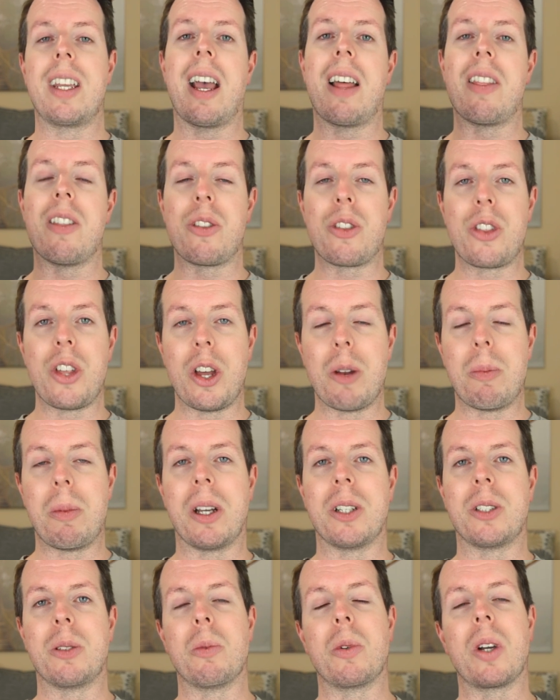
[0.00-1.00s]
And the third
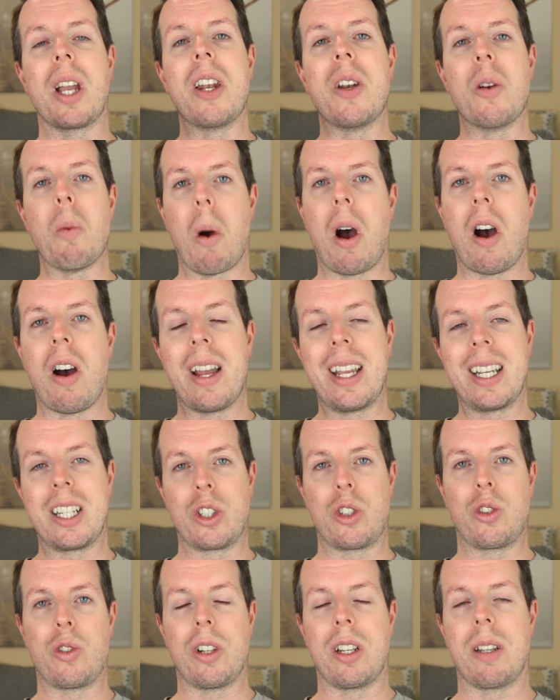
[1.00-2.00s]
person will get Noir
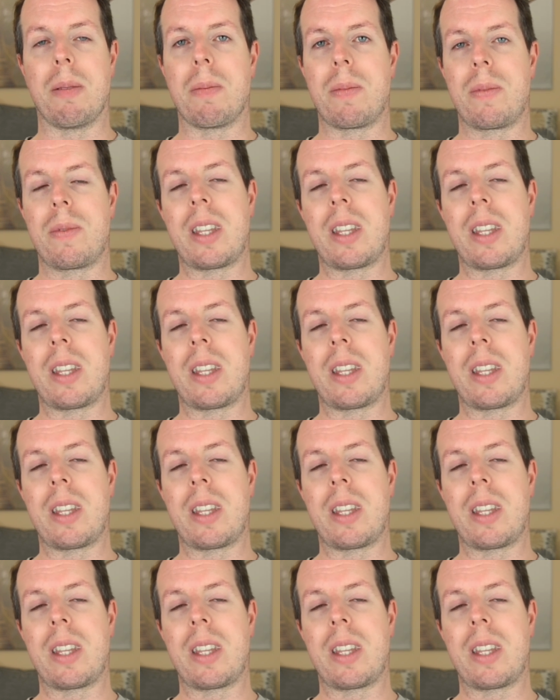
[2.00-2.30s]
Extreme.